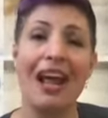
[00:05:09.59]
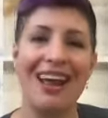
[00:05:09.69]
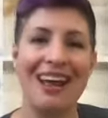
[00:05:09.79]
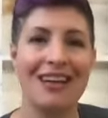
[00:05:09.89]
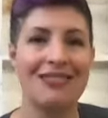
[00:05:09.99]

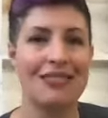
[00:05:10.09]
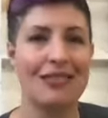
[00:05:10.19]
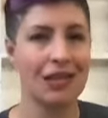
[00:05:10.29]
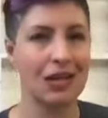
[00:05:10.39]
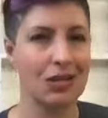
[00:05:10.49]
and
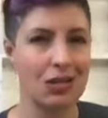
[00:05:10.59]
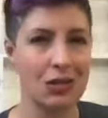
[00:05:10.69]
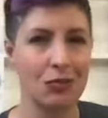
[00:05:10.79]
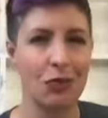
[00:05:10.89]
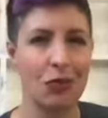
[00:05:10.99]
the
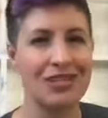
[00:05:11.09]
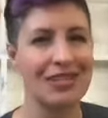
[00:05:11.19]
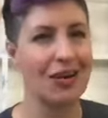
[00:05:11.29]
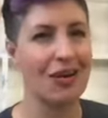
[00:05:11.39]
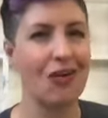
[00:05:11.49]
consumer ones that
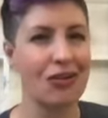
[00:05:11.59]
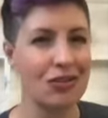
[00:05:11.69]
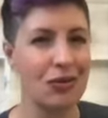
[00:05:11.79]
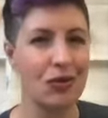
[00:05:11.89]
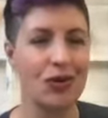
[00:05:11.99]
aren't
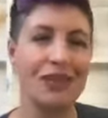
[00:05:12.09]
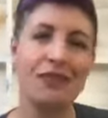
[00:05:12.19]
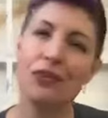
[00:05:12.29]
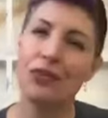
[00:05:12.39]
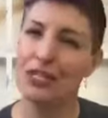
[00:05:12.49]
so good, even
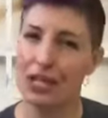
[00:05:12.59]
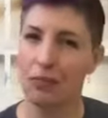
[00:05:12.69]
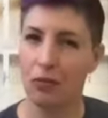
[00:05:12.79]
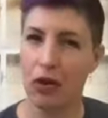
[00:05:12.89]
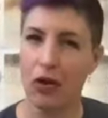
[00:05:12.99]
though they say
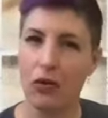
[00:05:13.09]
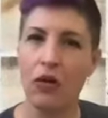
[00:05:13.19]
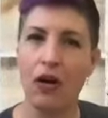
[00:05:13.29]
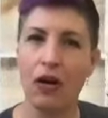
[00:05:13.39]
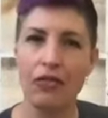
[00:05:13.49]
pro
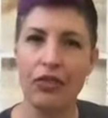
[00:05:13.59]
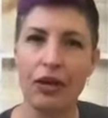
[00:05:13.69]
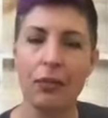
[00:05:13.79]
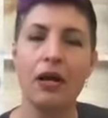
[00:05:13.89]
on them,